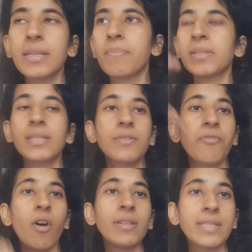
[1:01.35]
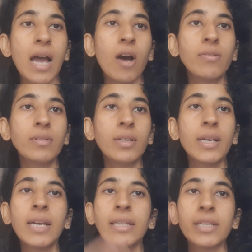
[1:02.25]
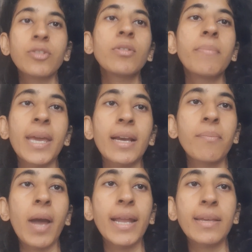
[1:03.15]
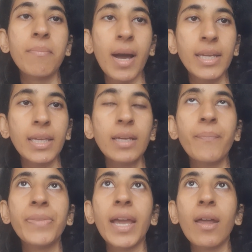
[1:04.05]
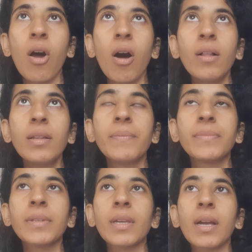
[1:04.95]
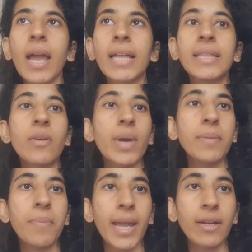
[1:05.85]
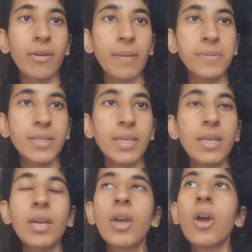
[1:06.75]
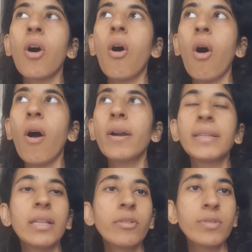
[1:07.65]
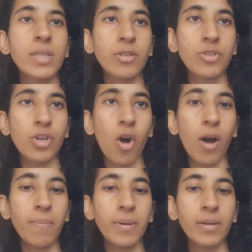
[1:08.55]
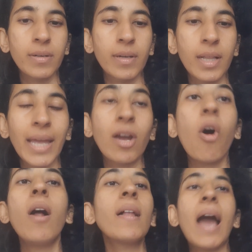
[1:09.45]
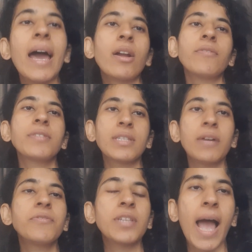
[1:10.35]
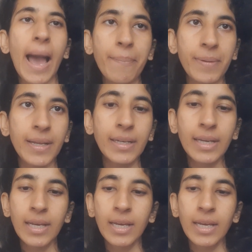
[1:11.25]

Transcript: The business fall down, they don't make any money at all, and they went bankruptcy, or they lose their job. Like all kind of stuffs happen.